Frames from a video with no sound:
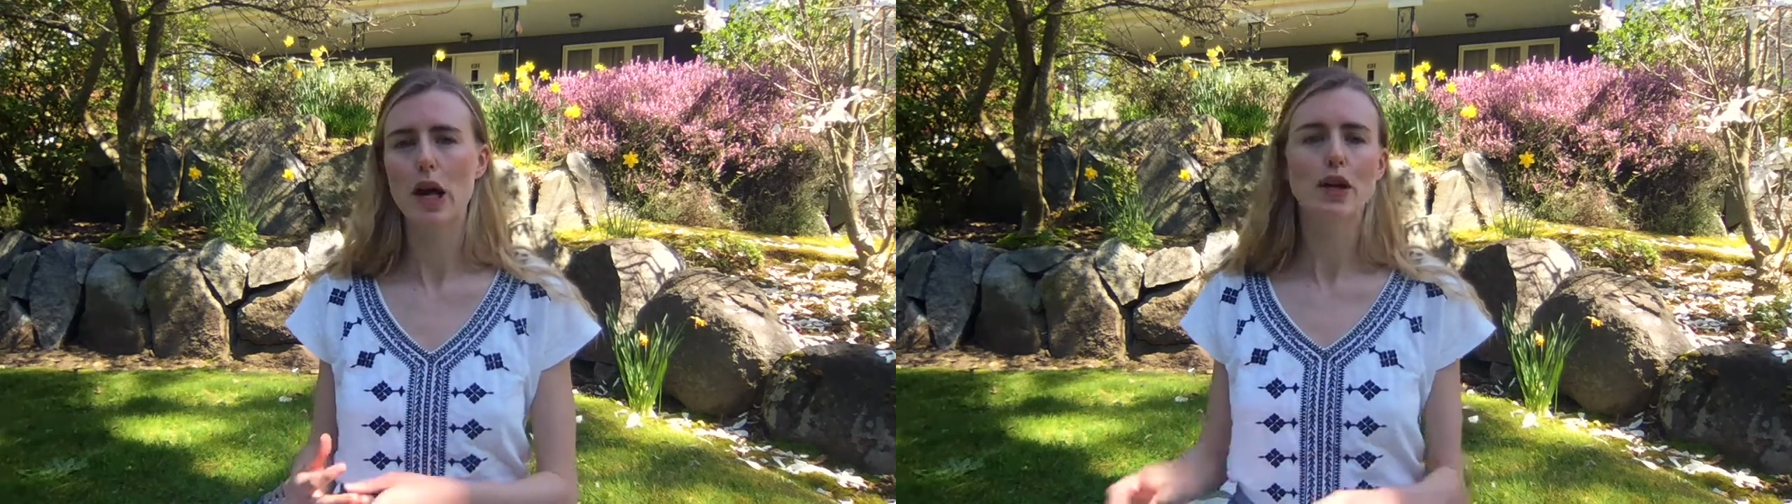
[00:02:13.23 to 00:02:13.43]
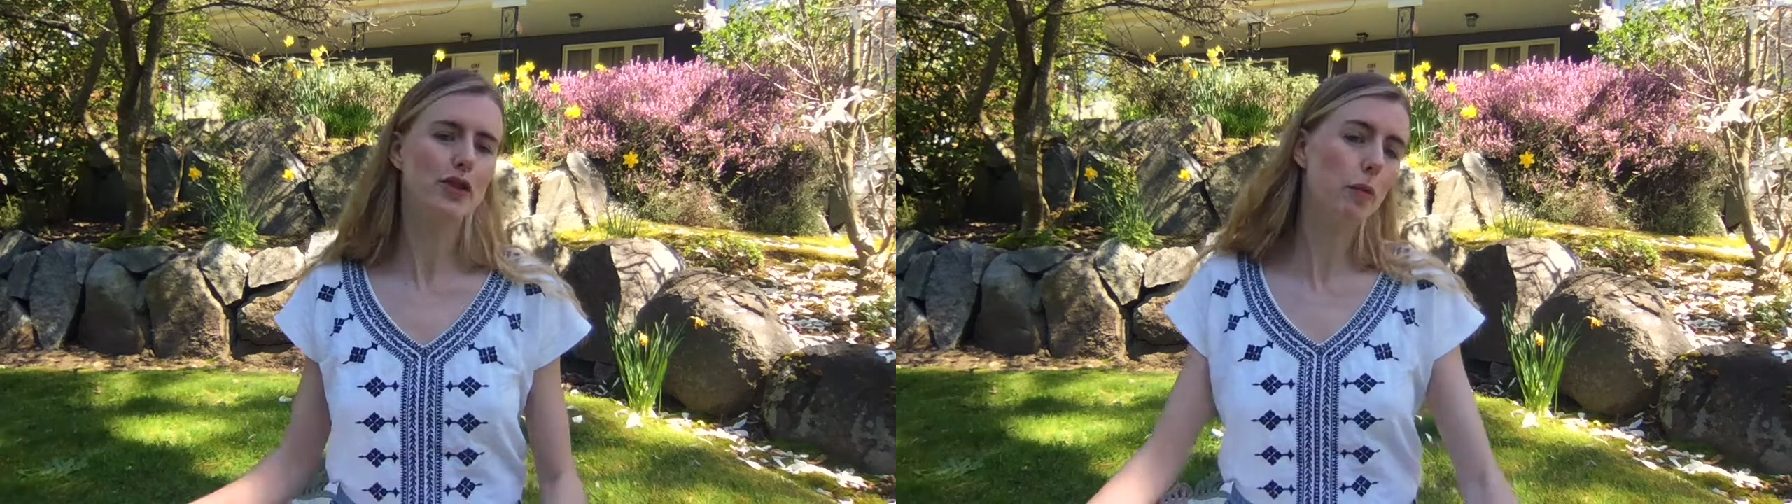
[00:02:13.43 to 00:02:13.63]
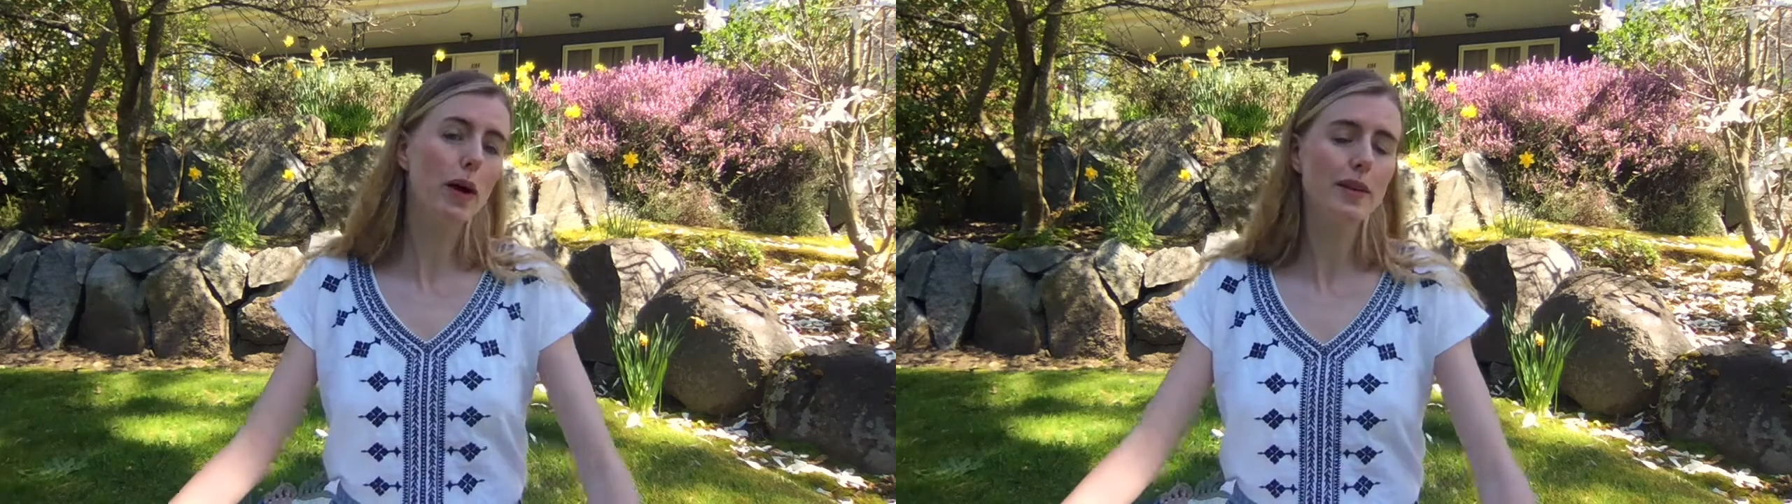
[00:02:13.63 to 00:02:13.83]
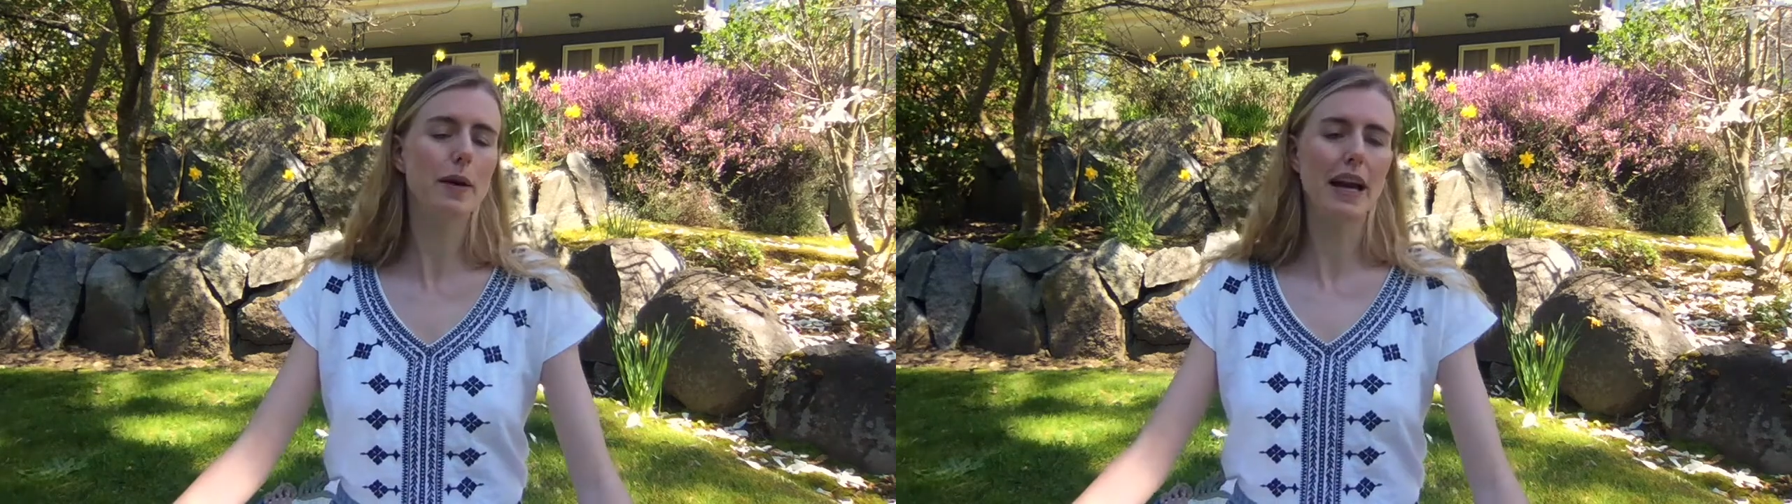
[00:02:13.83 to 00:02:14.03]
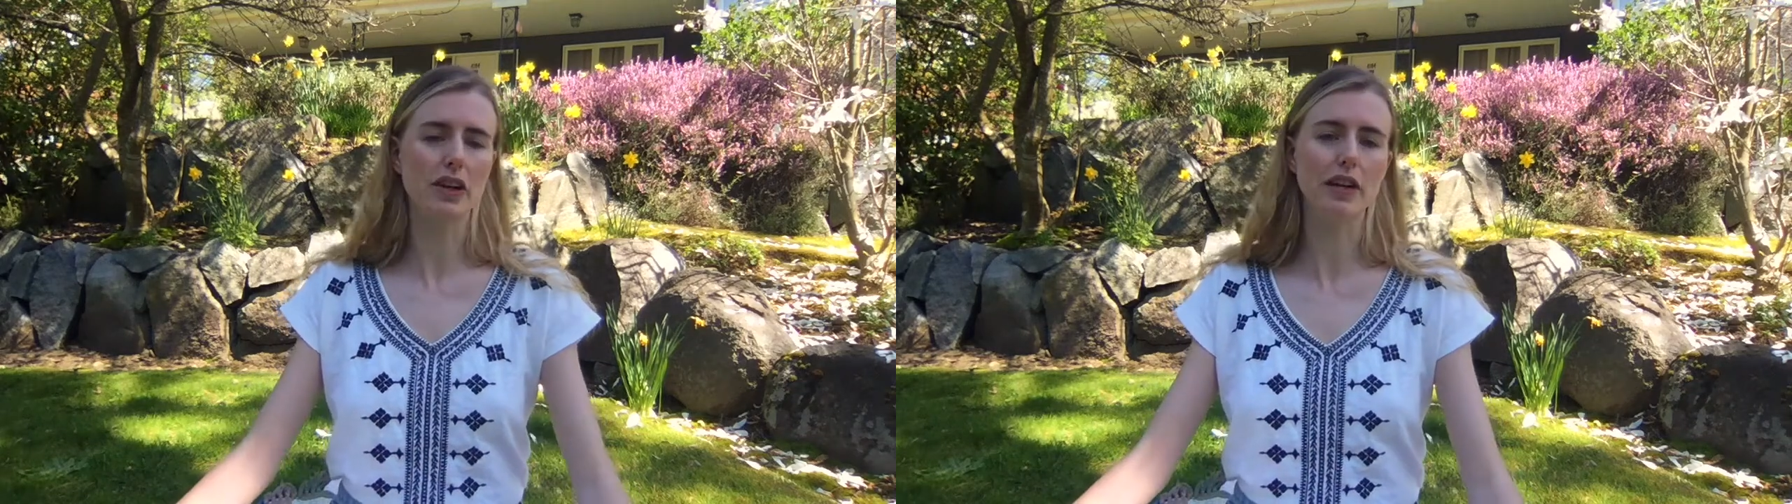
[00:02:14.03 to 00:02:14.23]
So what did we
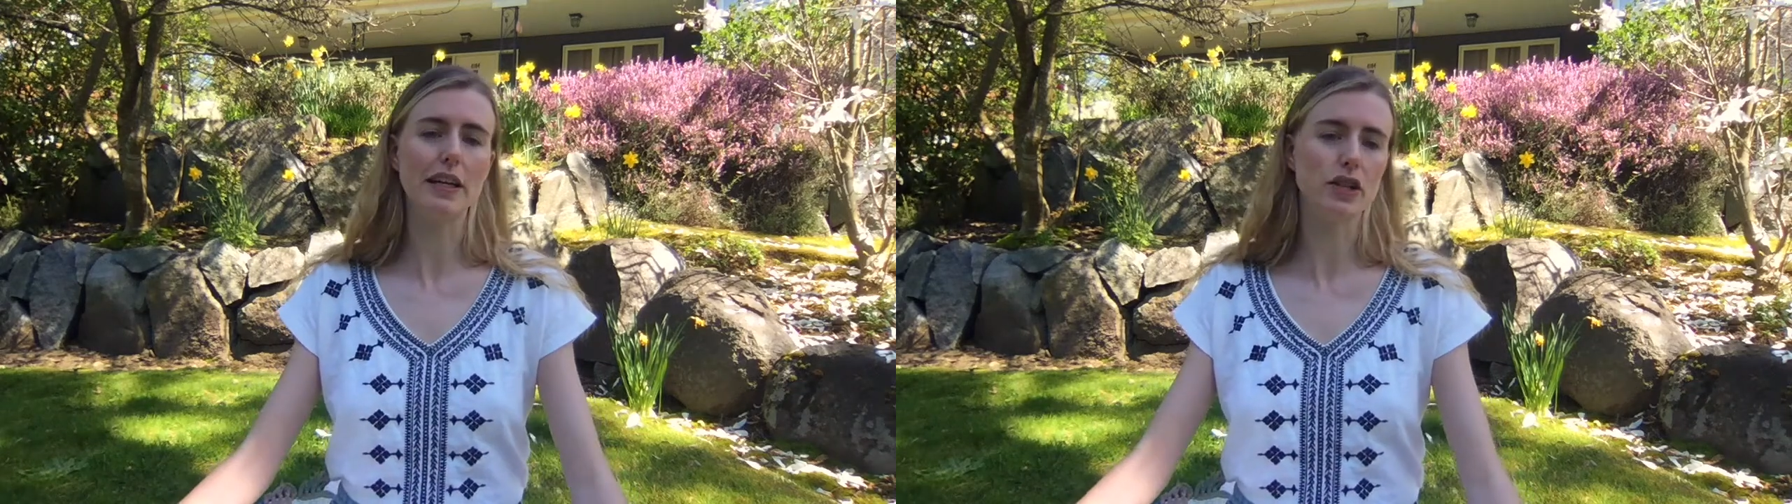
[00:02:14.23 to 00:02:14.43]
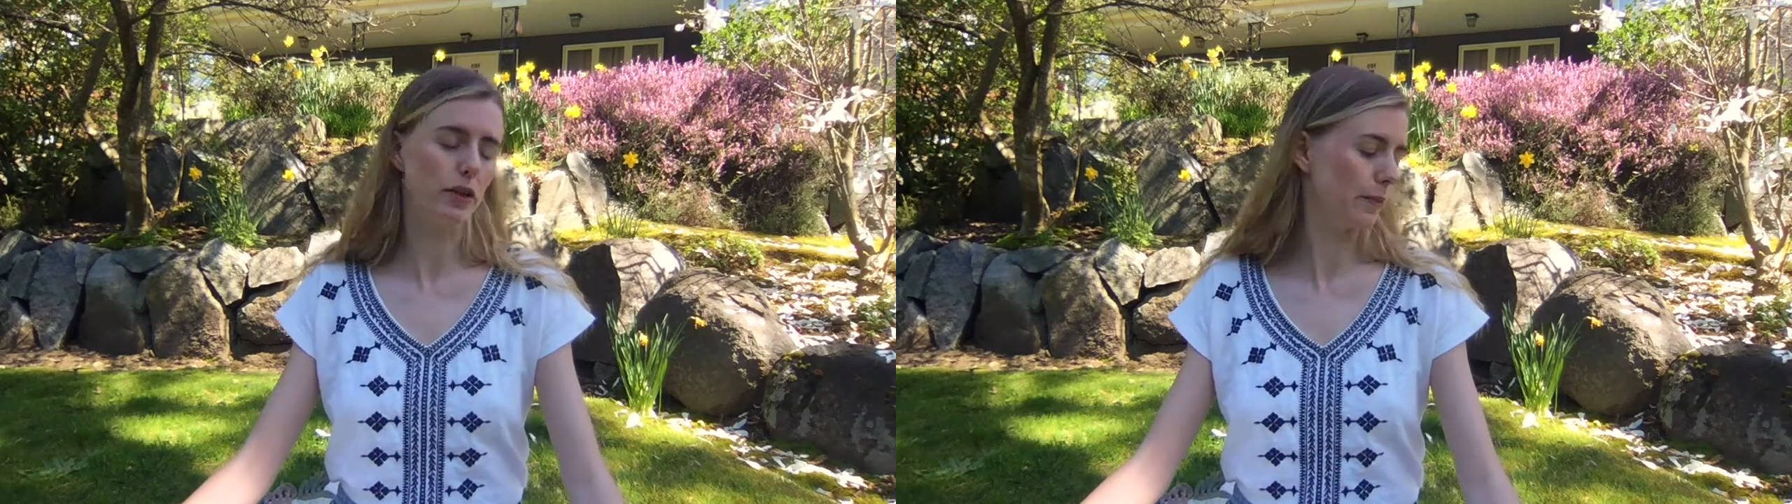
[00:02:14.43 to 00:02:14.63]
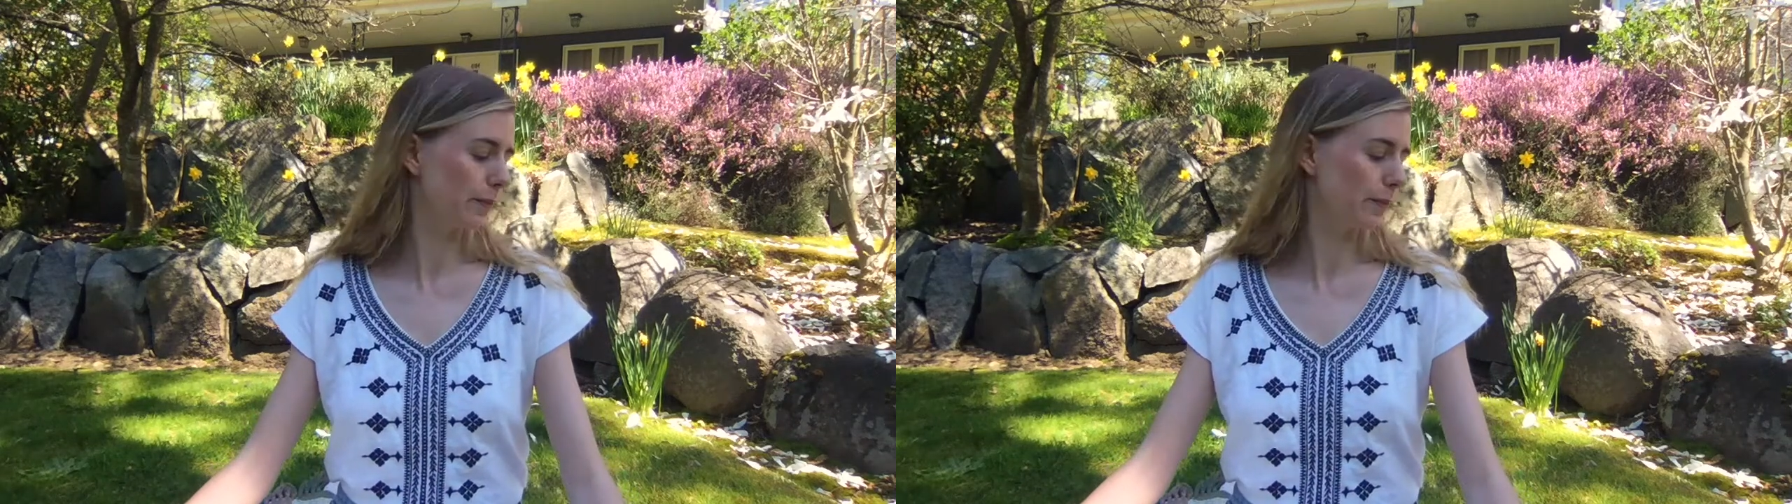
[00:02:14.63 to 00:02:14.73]
actually do?